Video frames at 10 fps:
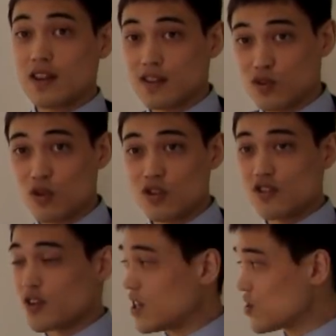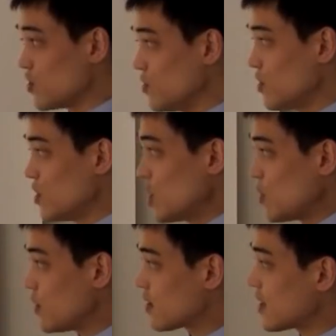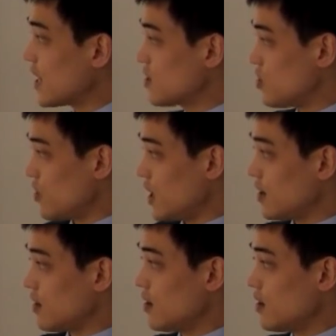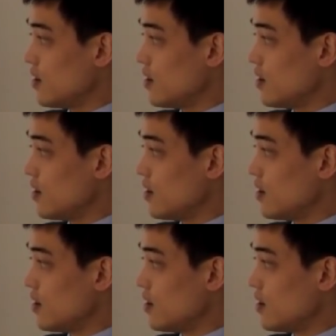and distortion ratio, will saturate